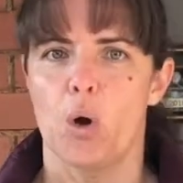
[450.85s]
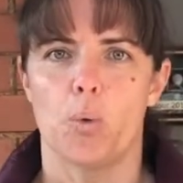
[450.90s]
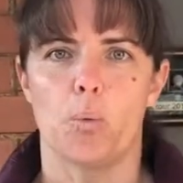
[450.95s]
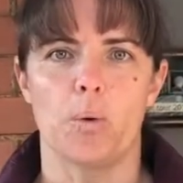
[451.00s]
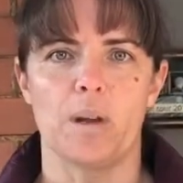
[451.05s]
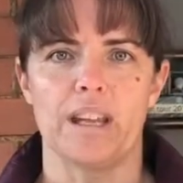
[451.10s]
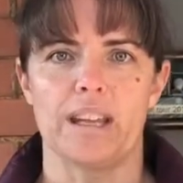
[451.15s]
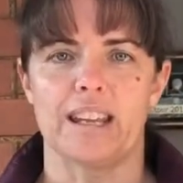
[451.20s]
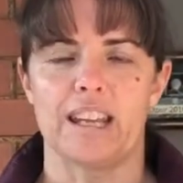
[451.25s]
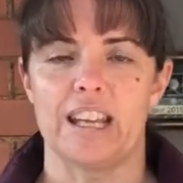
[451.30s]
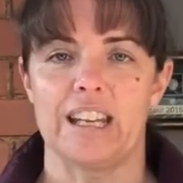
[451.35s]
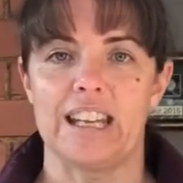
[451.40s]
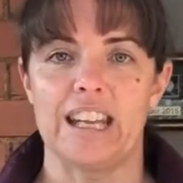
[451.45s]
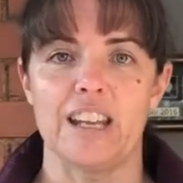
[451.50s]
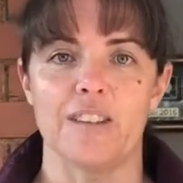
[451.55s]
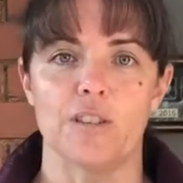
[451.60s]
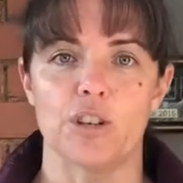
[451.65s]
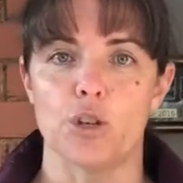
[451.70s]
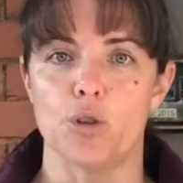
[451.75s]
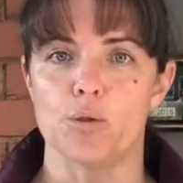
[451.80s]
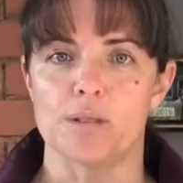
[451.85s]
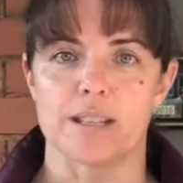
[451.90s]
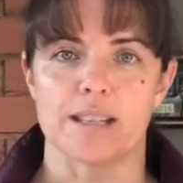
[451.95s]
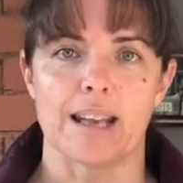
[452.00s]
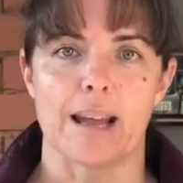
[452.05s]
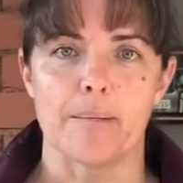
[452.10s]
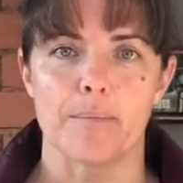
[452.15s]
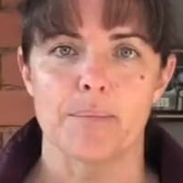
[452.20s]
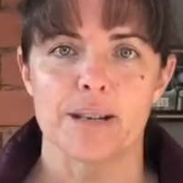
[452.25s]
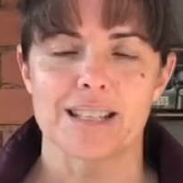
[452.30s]
We can even use
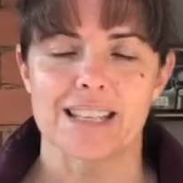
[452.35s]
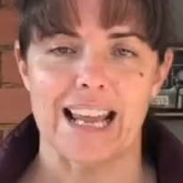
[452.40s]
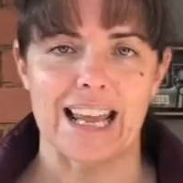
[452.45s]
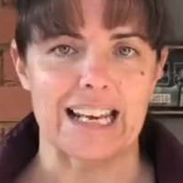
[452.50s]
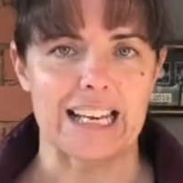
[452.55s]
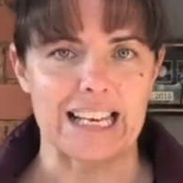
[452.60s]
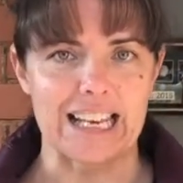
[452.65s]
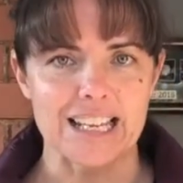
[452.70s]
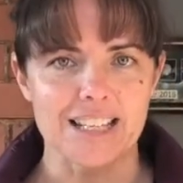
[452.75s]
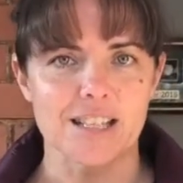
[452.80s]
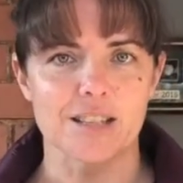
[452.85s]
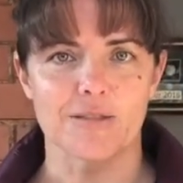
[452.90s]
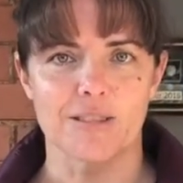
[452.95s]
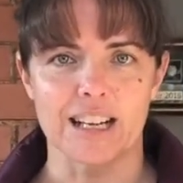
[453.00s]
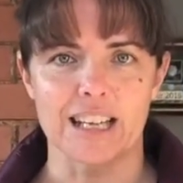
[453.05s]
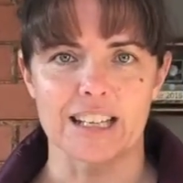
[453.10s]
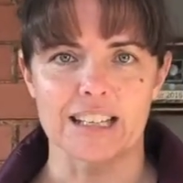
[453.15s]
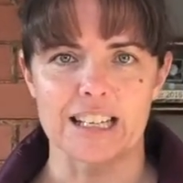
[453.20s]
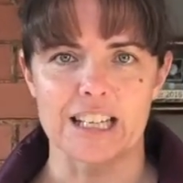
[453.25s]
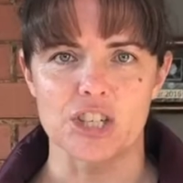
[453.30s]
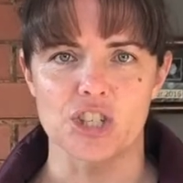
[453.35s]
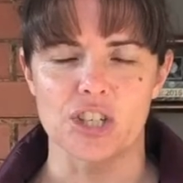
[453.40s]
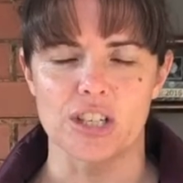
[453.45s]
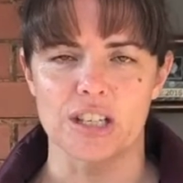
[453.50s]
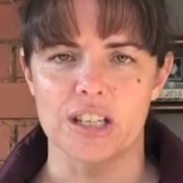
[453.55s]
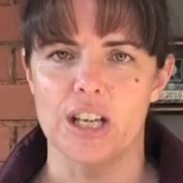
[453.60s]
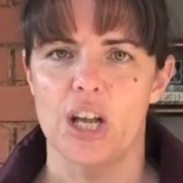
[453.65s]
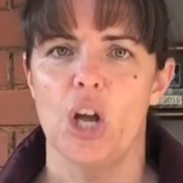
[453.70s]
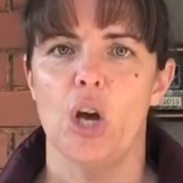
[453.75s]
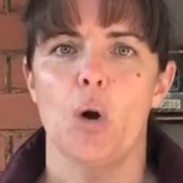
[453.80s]
numbers and letter
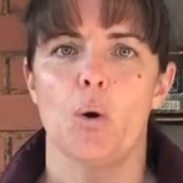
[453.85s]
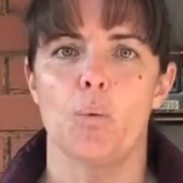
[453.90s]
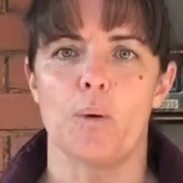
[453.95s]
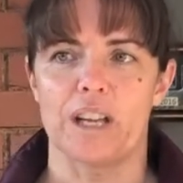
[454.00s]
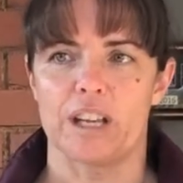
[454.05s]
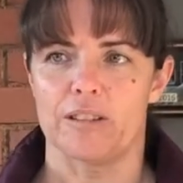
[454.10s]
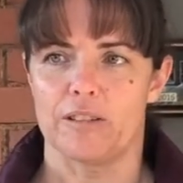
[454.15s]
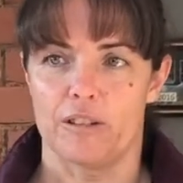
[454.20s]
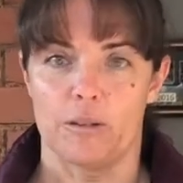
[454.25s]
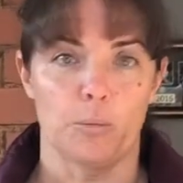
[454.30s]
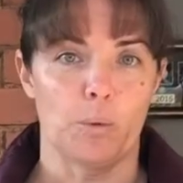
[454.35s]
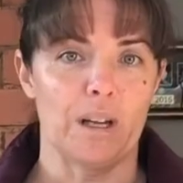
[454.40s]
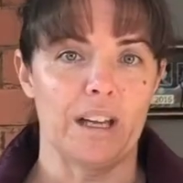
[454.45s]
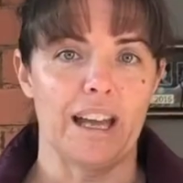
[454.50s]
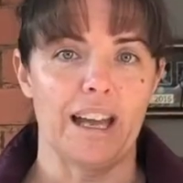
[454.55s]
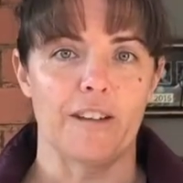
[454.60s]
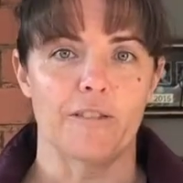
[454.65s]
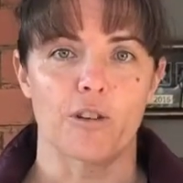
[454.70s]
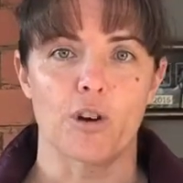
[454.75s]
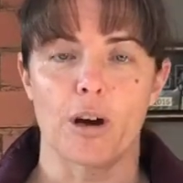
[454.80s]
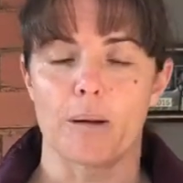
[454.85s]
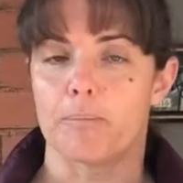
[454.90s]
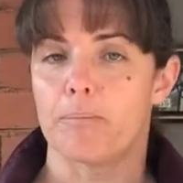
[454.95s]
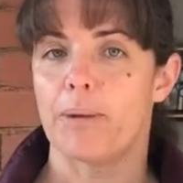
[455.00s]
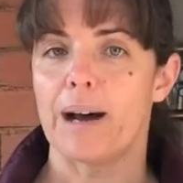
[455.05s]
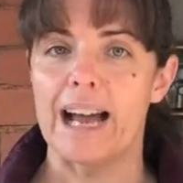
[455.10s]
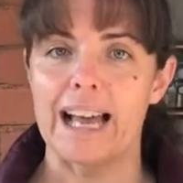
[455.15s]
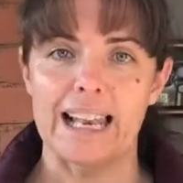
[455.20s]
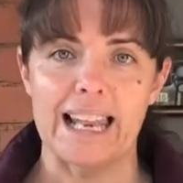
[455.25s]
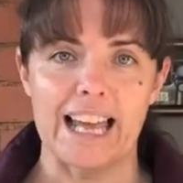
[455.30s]
recognition. We have got
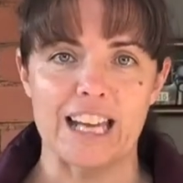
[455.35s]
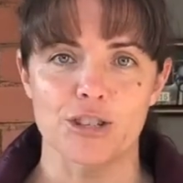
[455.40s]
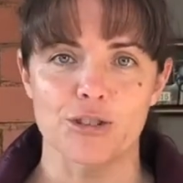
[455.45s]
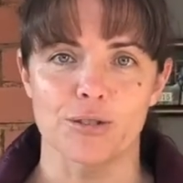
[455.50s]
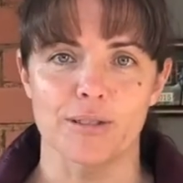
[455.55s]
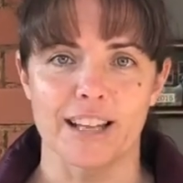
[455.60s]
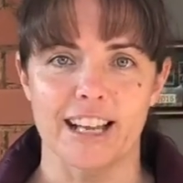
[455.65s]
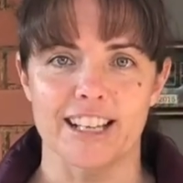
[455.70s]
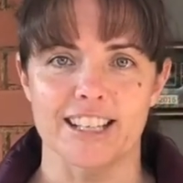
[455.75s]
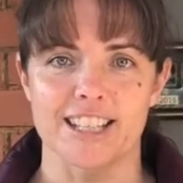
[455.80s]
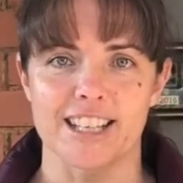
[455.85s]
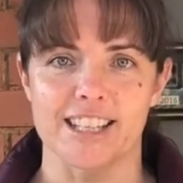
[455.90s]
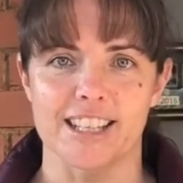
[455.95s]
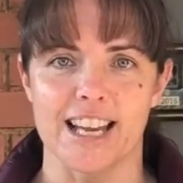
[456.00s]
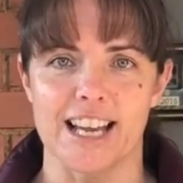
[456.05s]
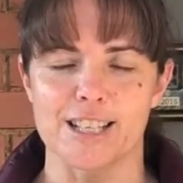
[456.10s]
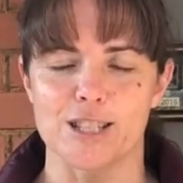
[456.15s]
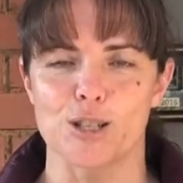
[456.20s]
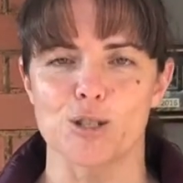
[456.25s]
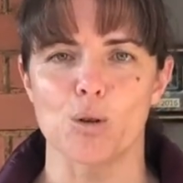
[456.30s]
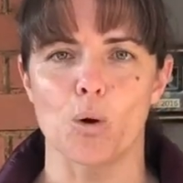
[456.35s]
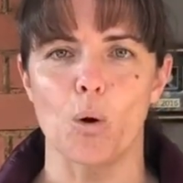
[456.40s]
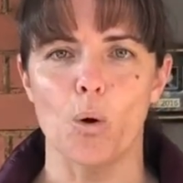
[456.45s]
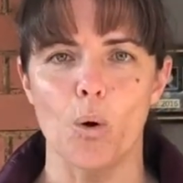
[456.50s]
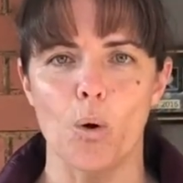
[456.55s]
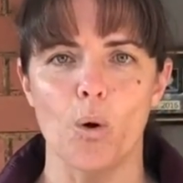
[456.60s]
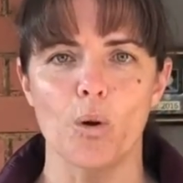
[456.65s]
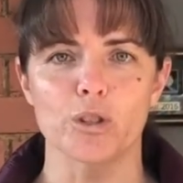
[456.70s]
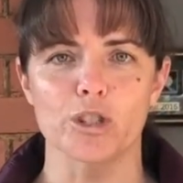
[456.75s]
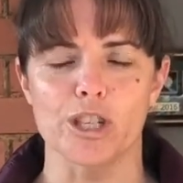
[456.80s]
bilateral exercises,
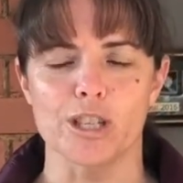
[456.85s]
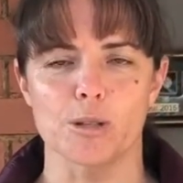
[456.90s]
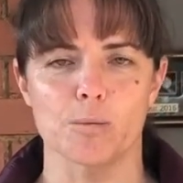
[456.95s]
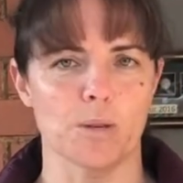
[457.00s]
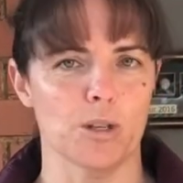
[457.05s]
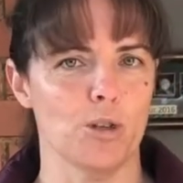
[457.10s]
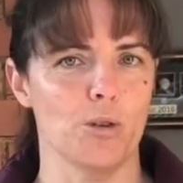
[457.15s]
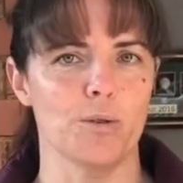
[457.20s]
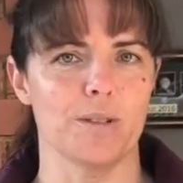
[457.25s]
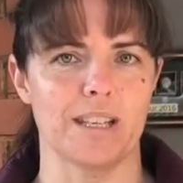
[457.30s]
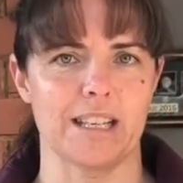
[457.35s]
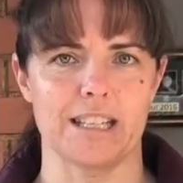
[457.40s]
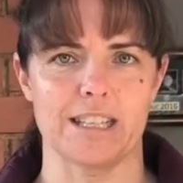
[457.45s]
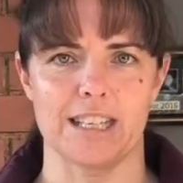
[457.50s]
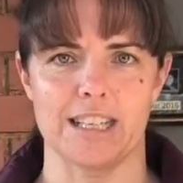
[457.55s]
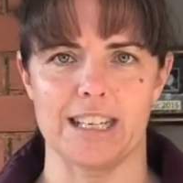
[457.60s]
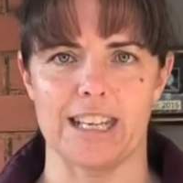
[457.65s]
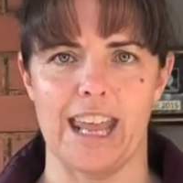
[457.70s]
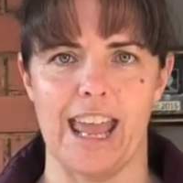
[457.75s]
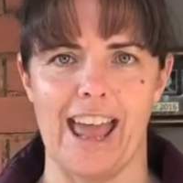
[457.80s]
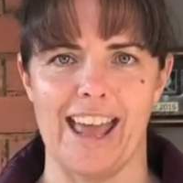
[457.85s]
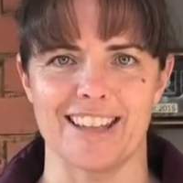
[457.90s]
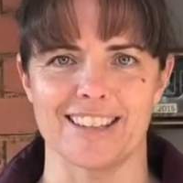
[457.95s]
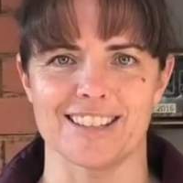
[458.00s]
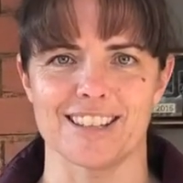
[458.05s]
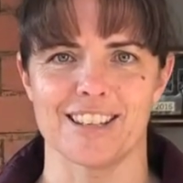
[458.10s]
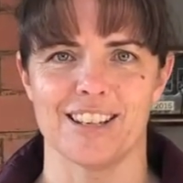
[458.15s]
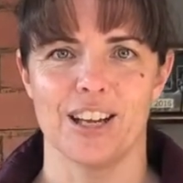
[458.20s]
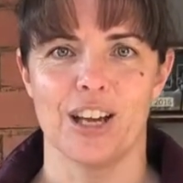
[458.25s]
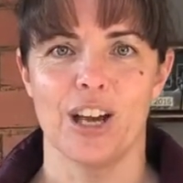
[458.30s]
all just with using tin cans.